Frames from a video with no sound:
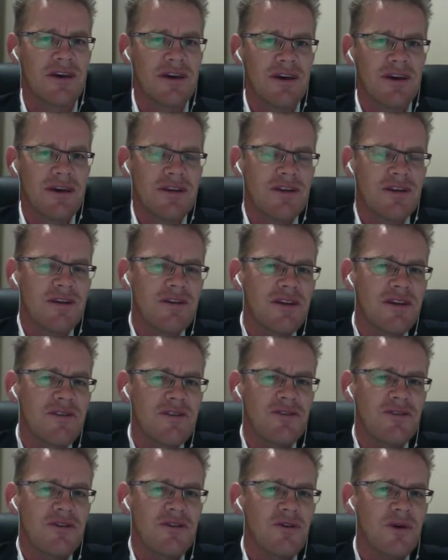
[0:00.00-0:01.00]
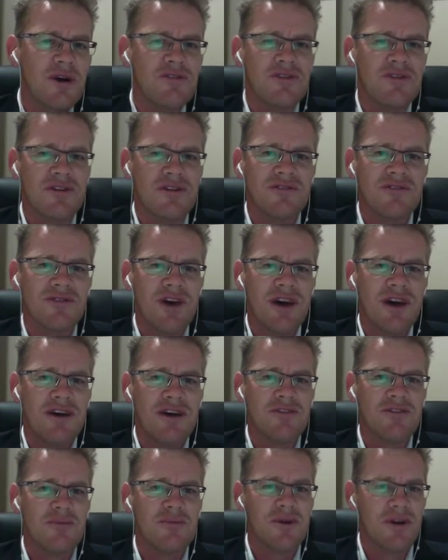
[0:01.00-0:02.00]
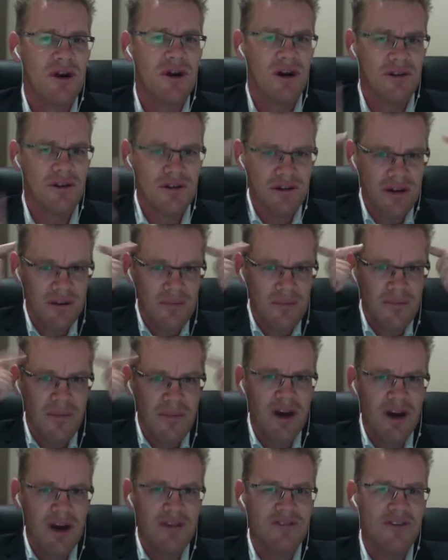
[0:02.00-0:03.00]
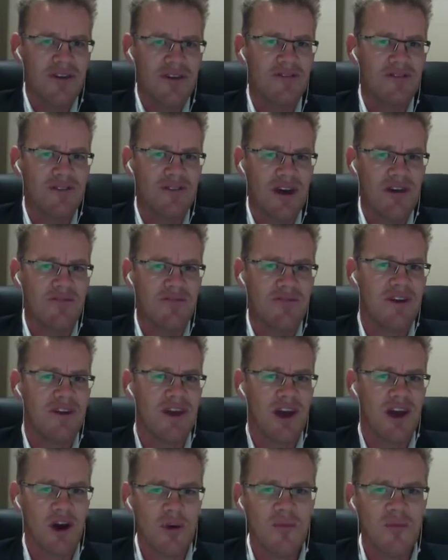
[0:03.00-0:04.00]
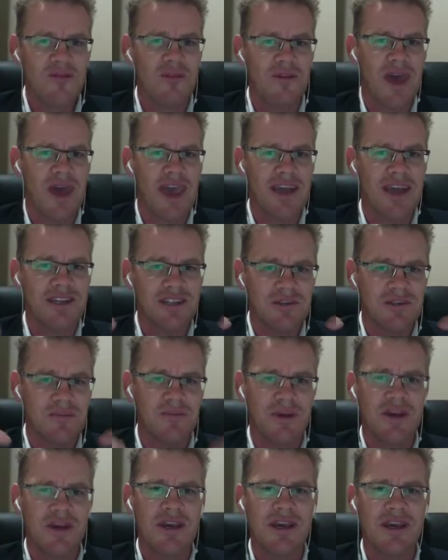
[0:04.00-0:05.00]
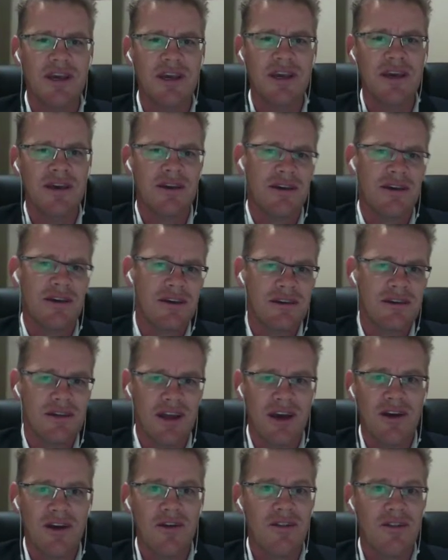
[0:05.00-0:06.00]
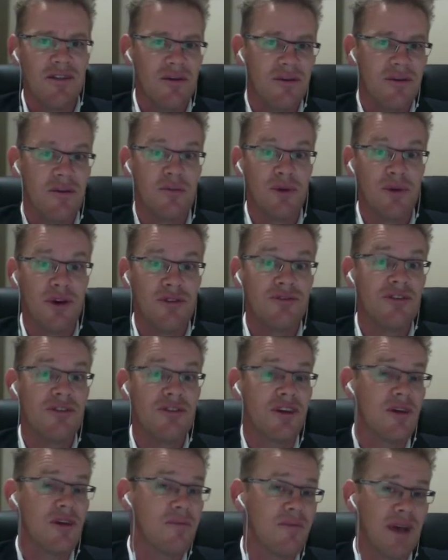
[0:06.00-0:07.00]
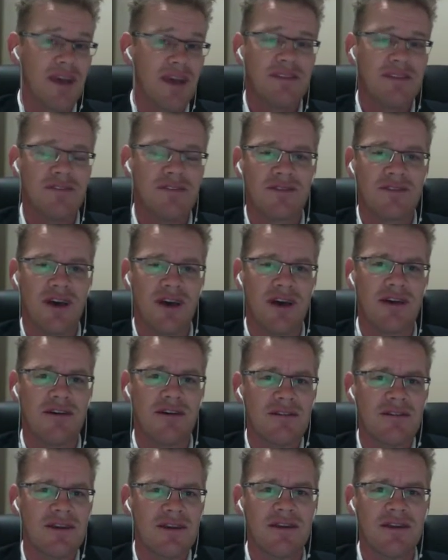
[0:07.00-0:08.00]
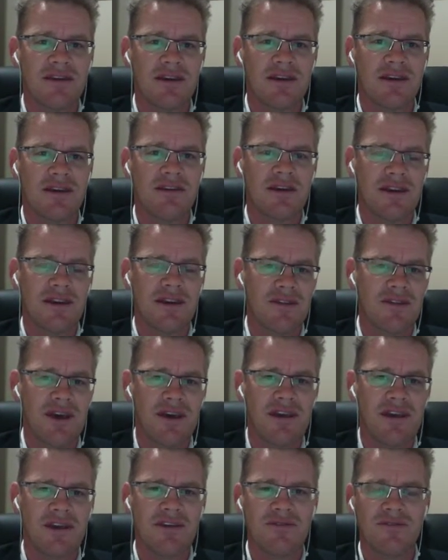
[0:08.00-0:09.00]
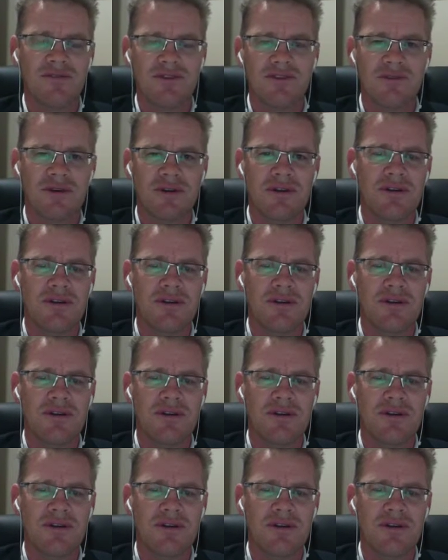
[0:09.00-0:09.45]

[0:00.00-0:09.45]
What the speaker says: not necessarily always on sales, but on mindset stuff that helps them actually be, the person that can make the sale in that interview. And,